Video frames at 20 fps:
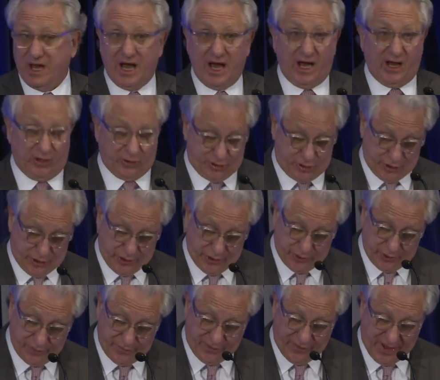Our
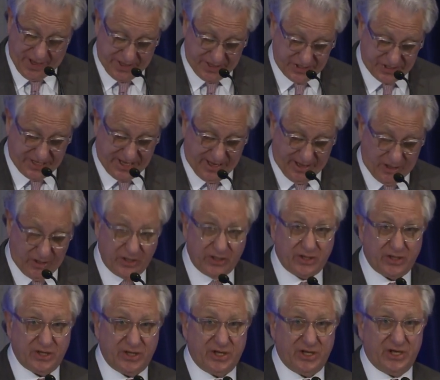journal, Finest Hour,
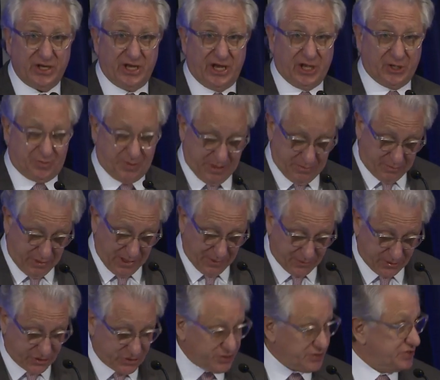has been
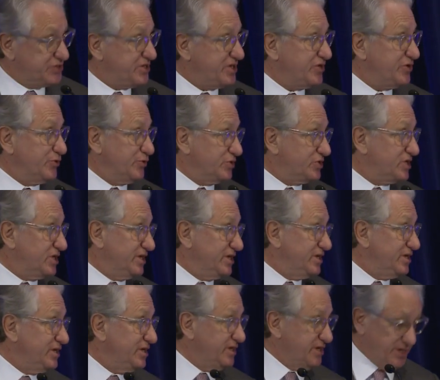published continuously
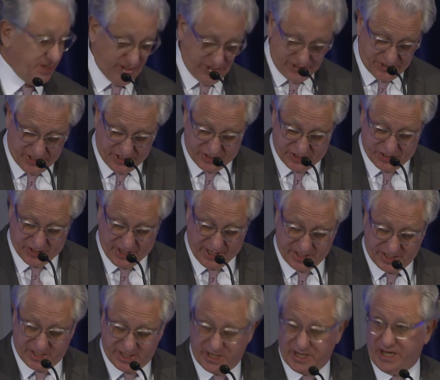since
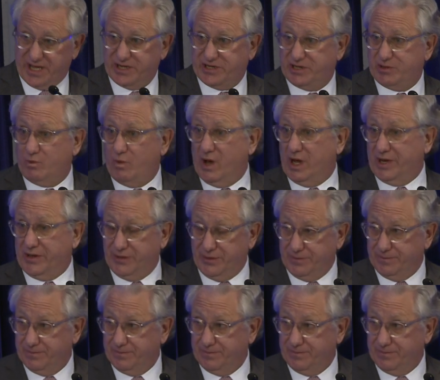1981.